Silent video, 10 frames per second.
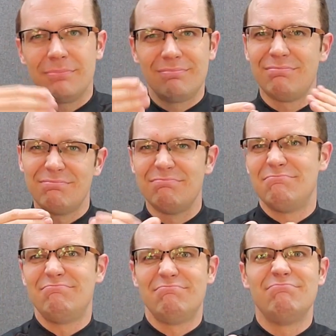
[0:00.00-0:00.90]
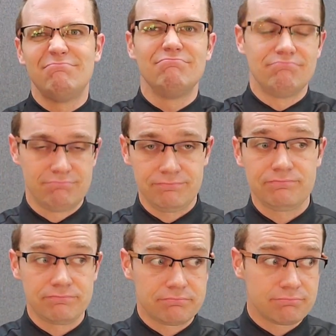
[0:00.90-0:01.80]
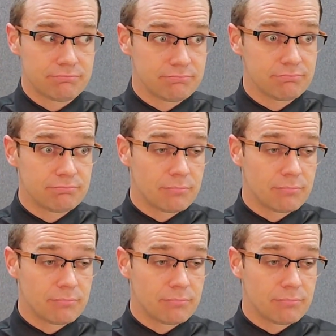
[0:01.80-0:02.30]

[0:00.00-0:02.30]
Inform your network about any areas